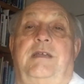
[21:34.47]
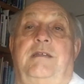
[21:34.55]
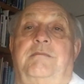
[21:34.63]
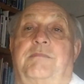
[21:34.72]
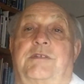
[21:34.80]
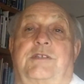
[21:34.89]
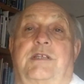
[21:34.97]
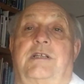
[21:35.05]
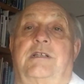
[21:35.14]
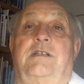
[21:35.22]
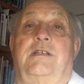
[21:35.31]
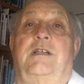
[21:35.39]
in
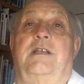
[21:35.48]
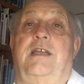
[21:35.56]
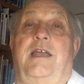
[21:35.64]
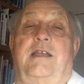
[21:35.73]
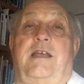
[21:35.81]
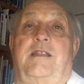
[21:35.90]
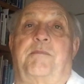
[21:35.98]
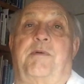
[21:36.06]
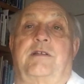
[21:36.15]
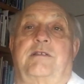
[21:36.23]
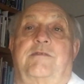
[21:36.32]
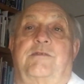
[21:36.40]
Brazil and other
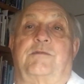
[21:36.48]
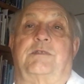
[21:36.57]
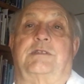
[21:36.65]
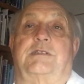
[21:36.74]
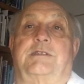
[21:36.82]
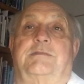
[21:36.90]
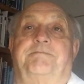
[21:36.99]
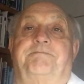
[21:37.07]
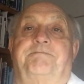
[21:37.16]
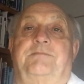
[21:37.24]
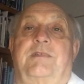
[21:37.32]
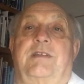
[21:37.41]
parts of the world.
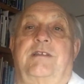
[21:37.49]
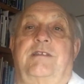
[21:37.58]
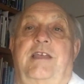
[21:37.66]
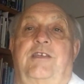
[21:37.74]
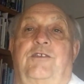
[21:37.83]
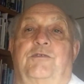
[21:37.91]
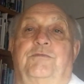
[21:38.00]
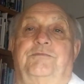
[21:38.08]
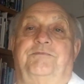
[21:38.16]
Thank you.